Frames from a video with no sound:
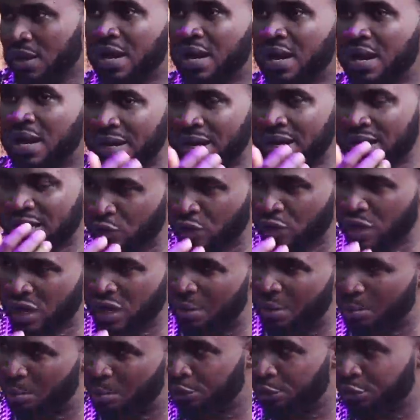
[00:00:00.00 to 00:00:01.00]
And as you are
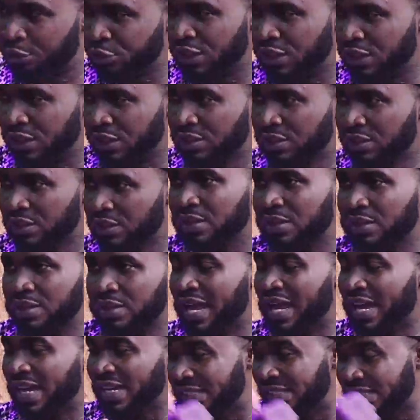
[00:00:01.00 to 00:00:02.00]
approaching,
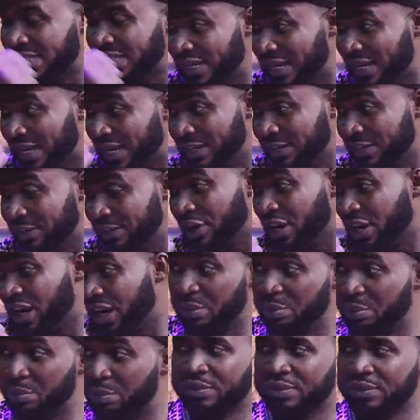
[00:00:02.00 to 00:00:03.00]
they are signaling the other
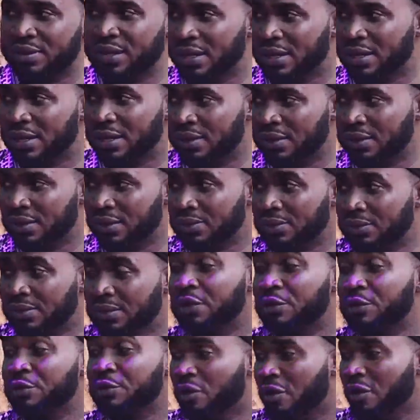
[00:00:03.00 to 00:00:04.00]
people there that
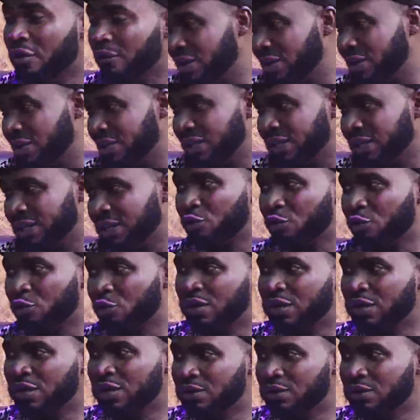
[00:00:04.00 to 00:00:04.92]
you have already started coming.